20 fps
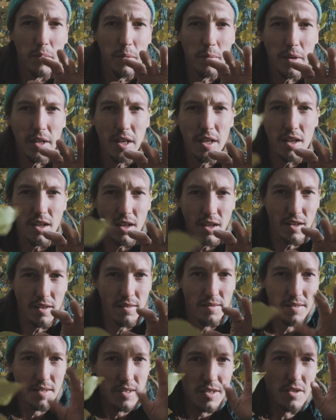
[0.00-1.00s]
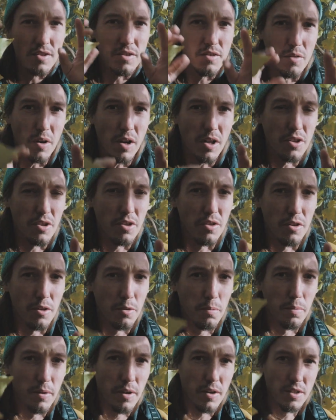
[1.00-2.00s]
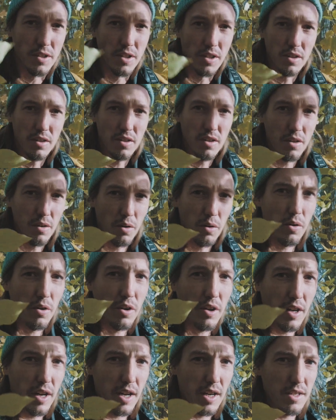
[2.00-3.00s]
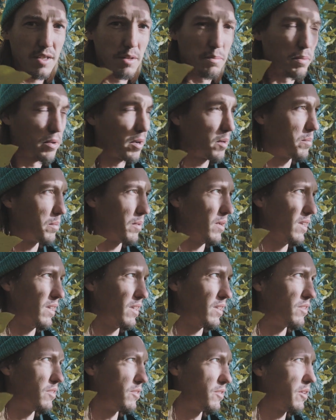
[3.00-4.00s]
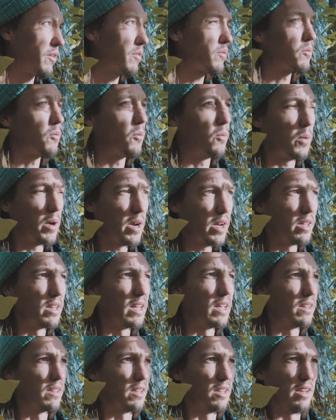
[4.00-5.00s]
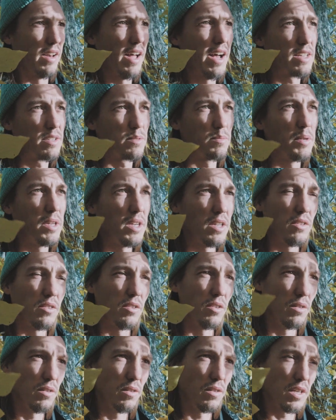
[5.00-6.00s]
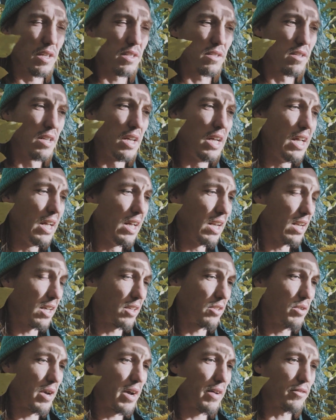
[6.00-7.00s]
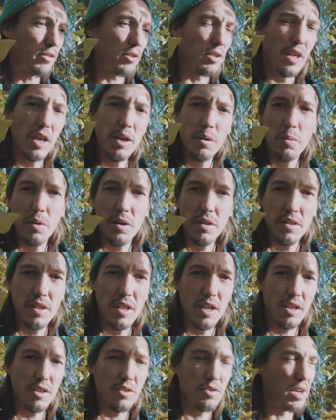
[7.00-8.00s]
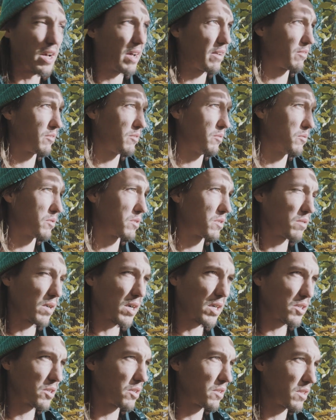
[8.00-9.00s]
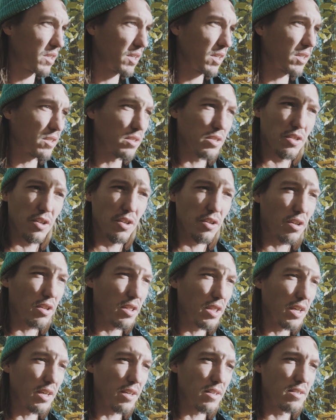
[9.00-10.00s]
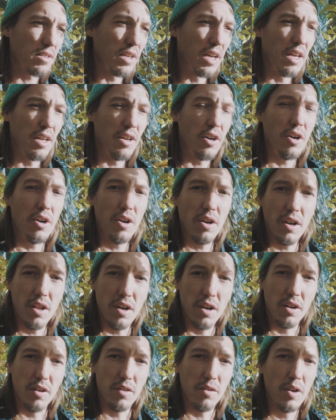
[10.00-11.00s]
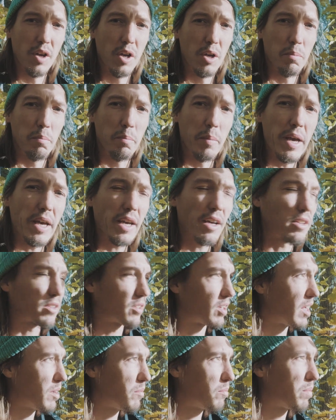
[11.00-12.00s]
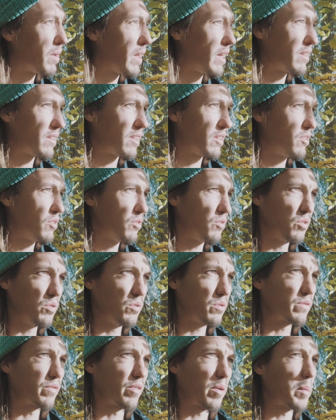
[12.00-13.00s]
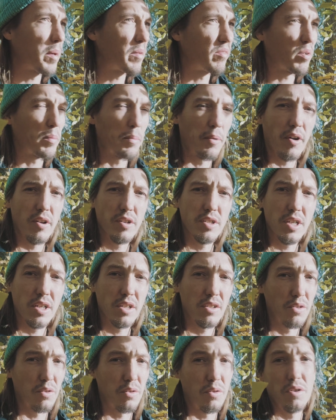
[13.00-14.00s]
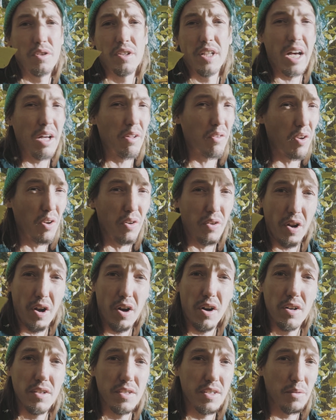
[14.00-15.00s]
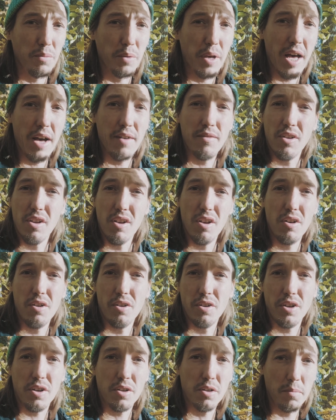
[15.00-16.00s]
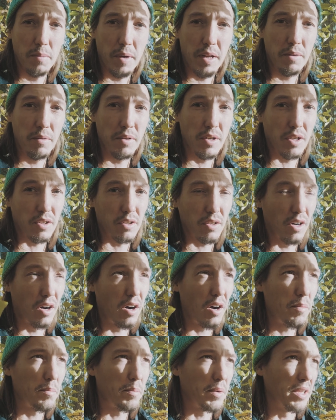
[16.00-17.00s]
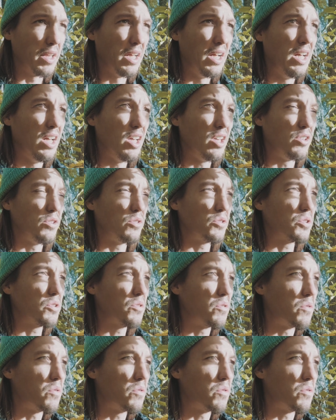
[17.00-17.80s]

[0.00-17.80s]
the beginning, structure your project, organize it properly. Don't wait until last minute to do this. Like, you have to keyword things, you have to structure things, sync things early on. Make a template that you use from every project, or download ours that we have on learndocumentary.com, but you should